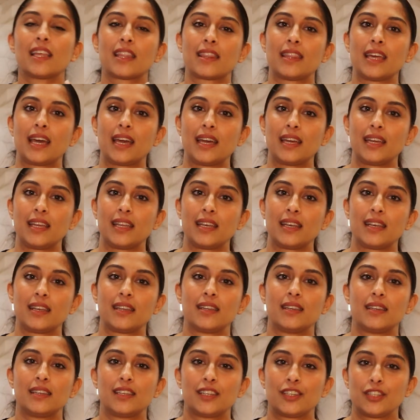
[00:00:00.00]

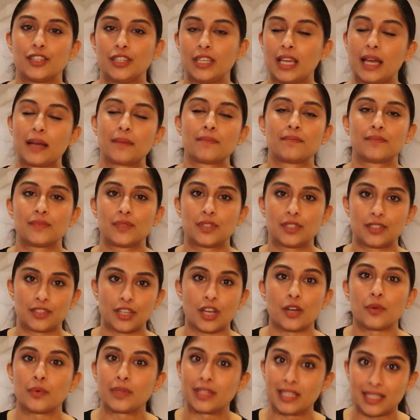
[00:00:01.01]
then yeah,
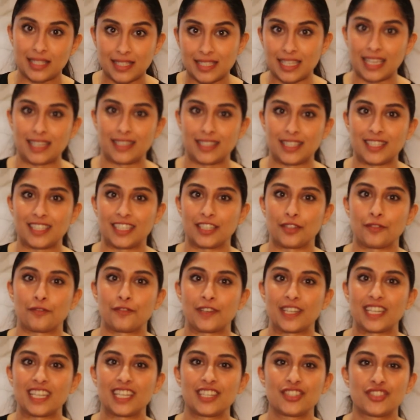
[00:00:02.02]
go with the stainless steel
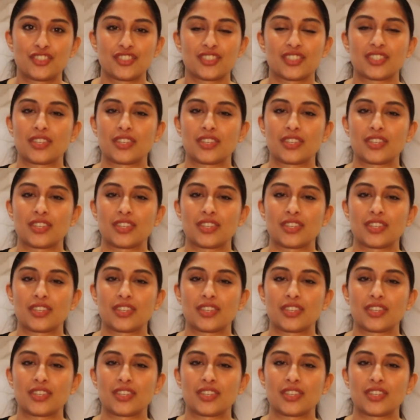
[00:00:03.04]
finish.